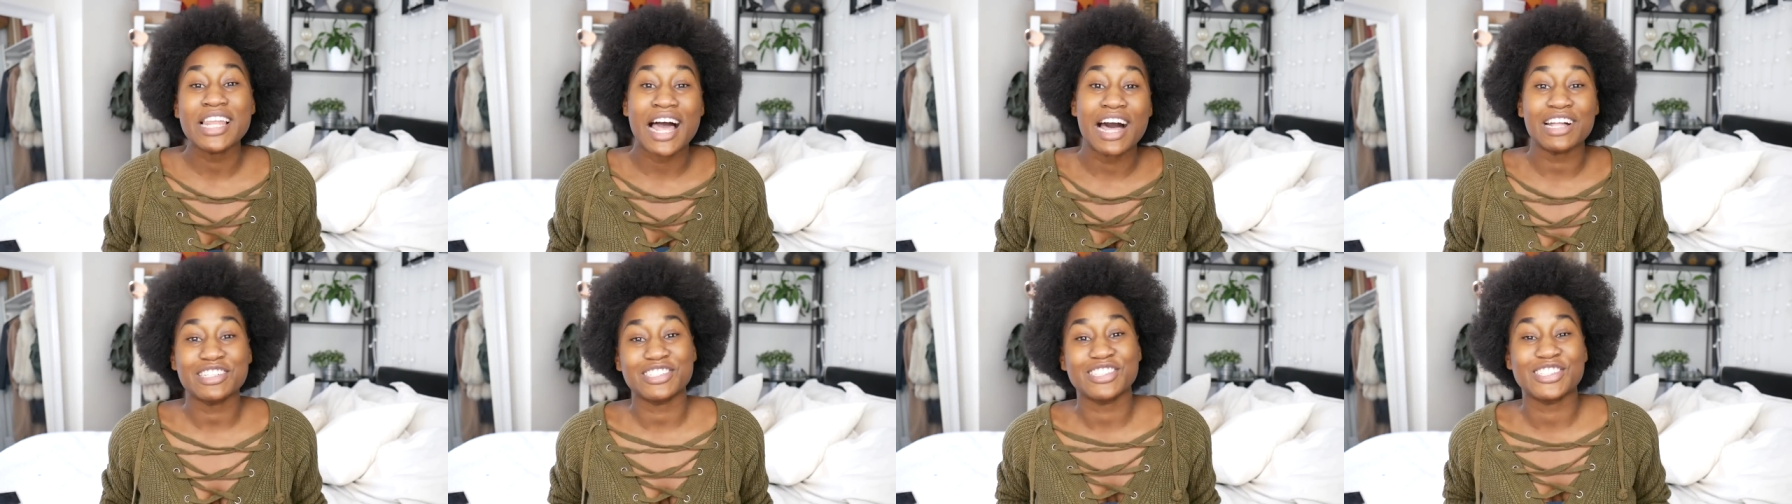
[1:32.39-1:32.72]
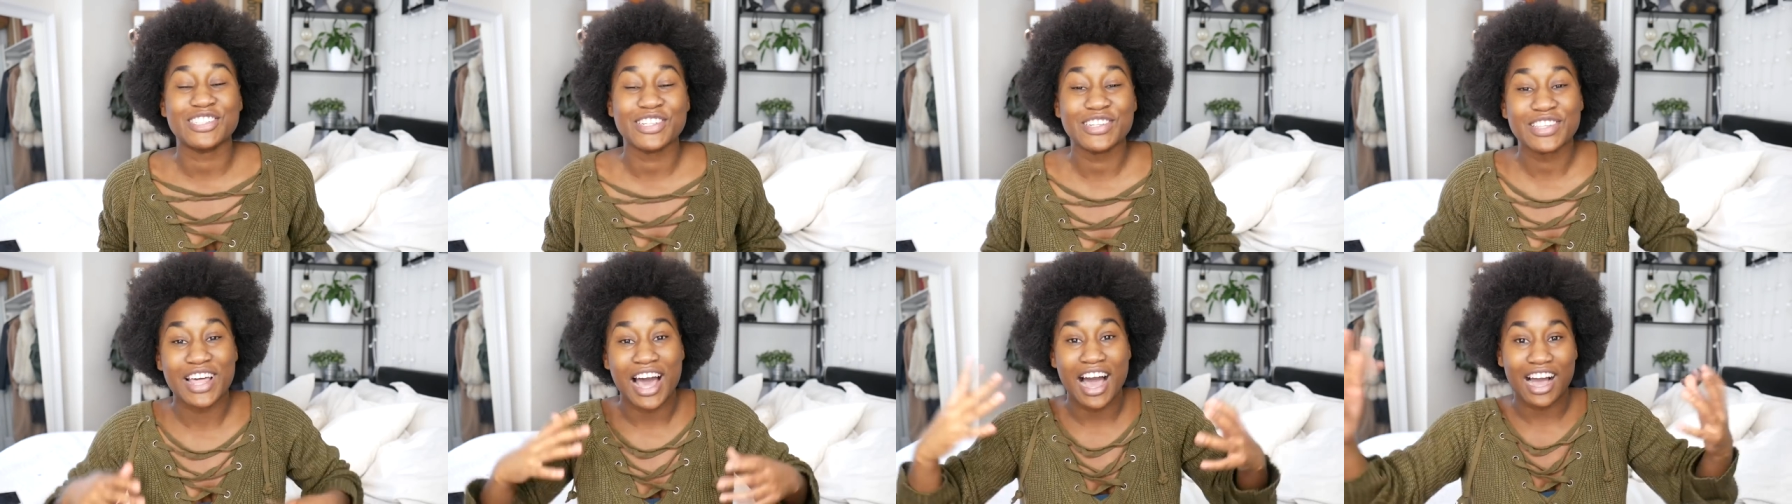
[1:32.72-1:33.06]
allowed to
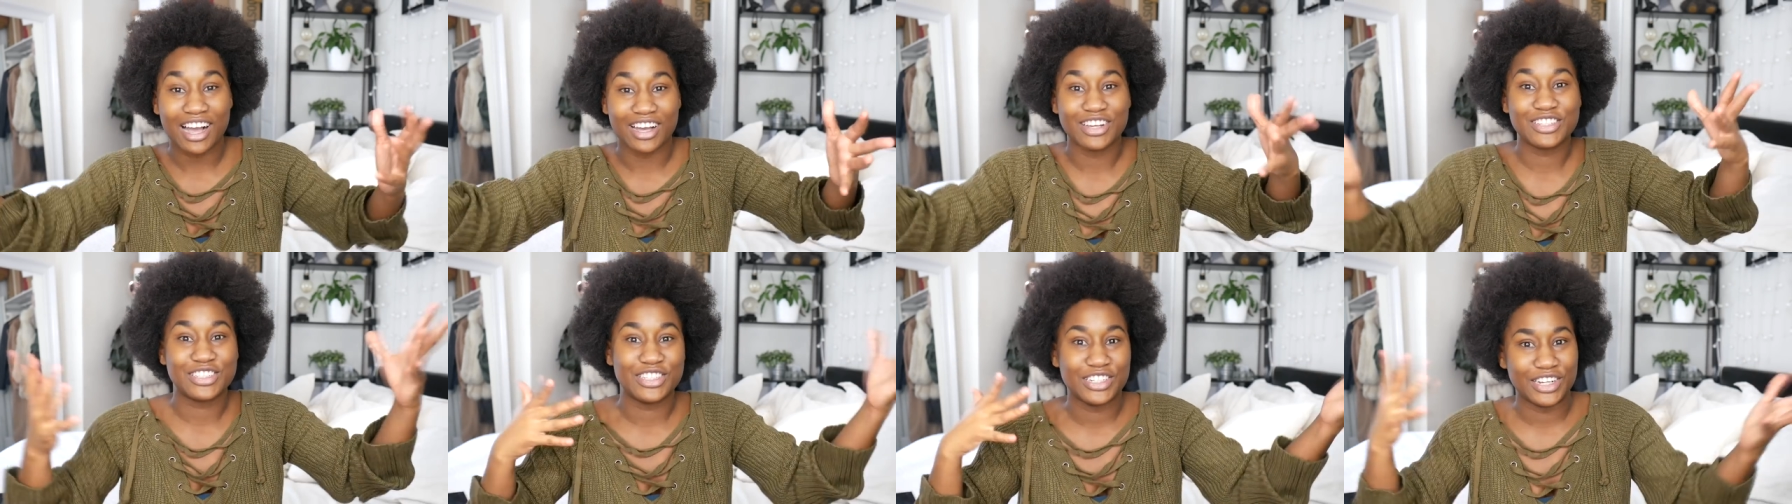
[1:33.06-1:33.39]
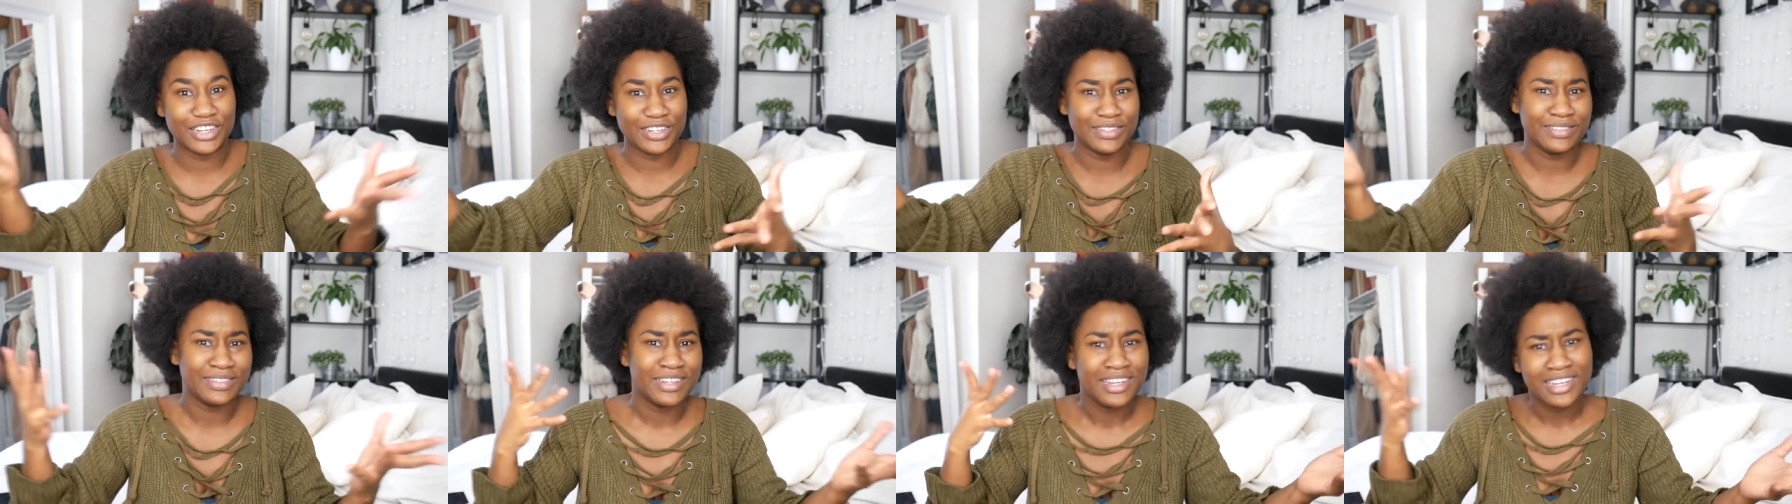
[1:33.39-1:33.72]
do that because you
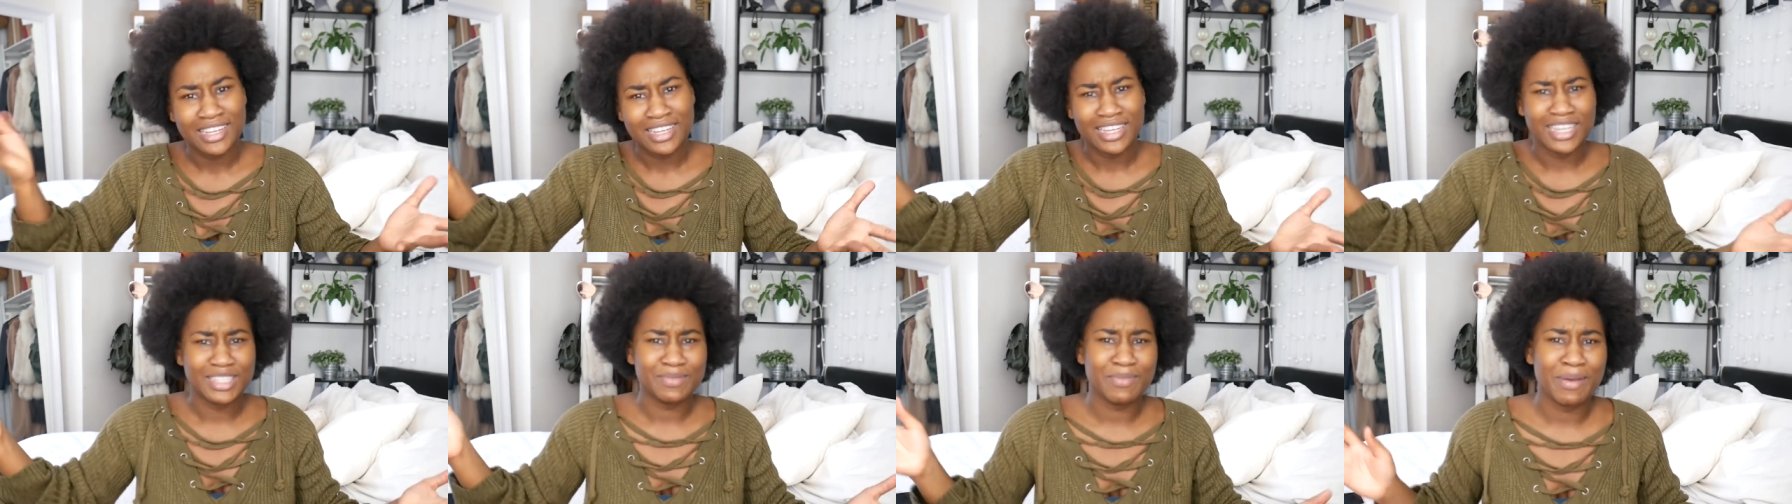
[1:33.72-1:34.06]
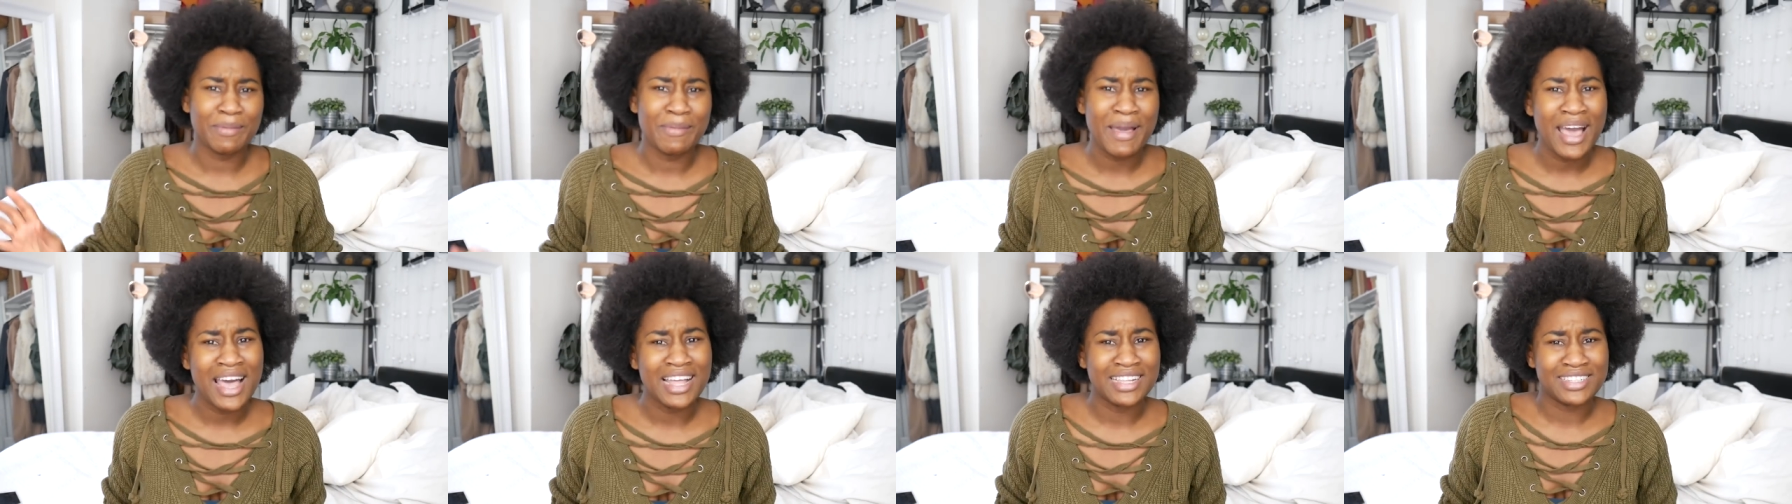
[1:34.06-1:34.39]
know he's
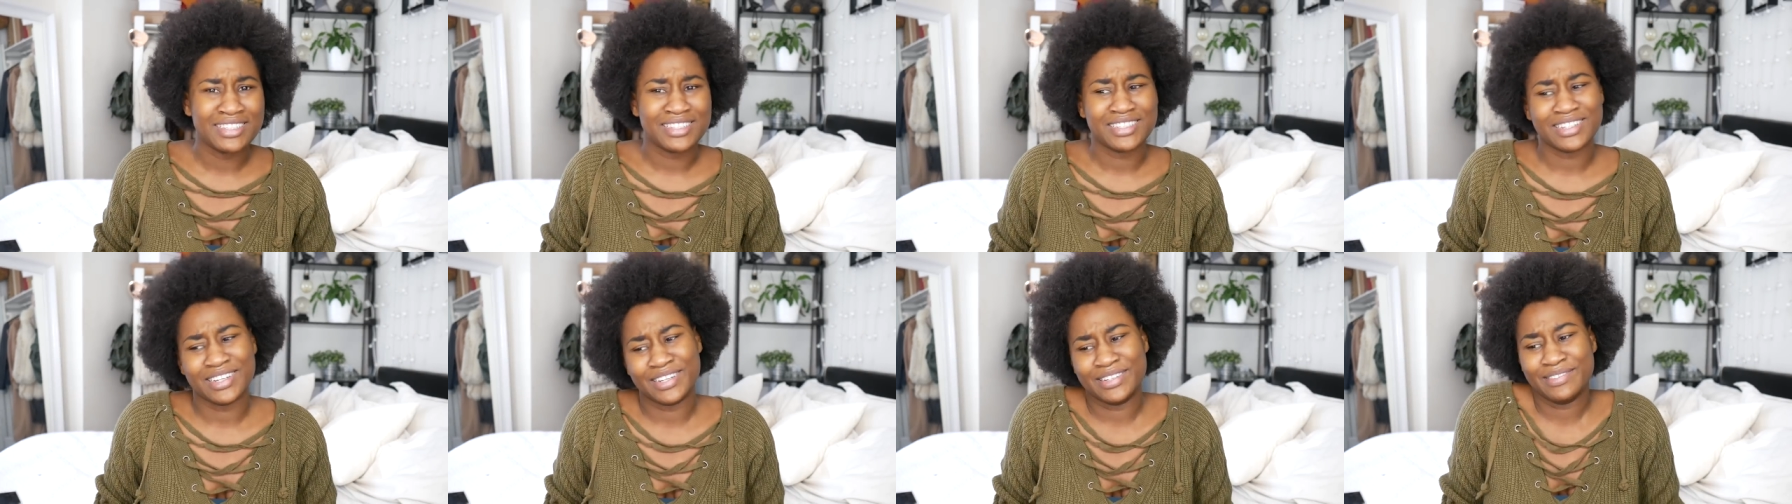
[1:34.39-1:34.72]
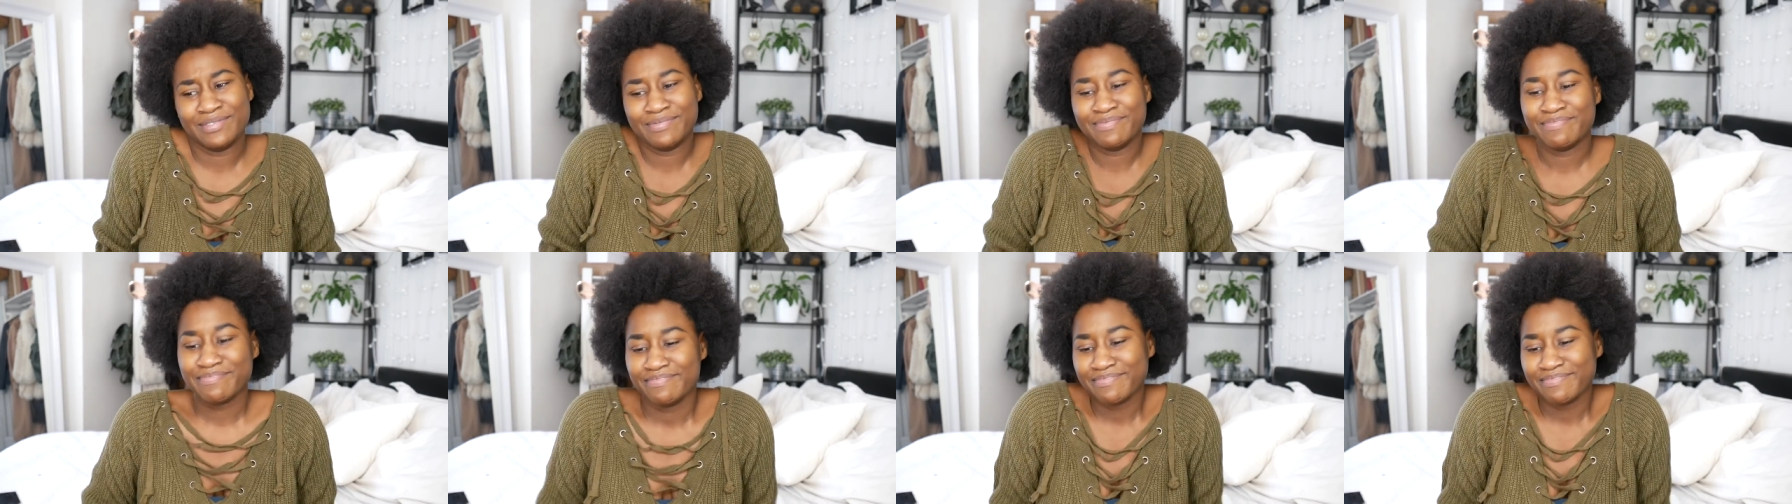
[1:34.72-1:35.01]
my man so